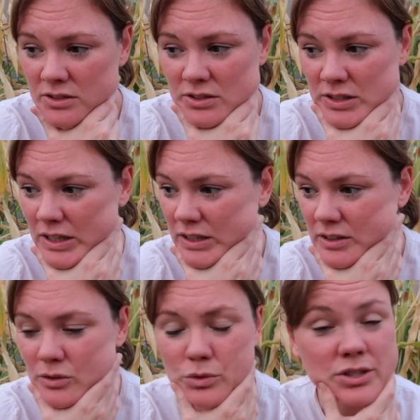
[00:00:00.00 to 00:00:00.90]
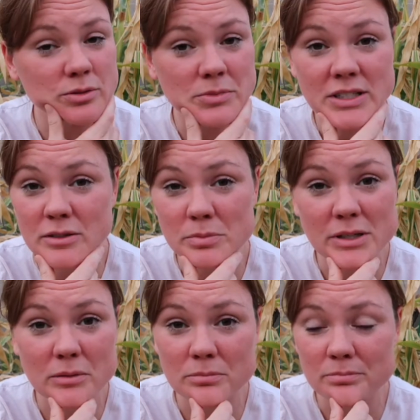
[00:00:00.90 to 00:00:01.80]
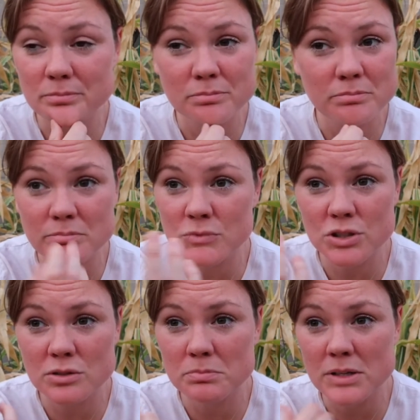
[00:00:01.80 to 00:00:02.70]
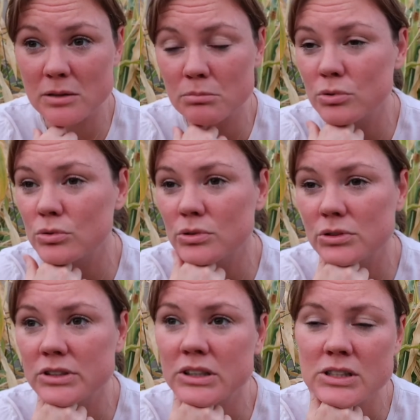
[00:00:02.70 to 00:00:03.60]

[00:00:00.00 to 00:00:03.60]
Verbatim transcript: it's not a wisdom teeth being, just being pulled.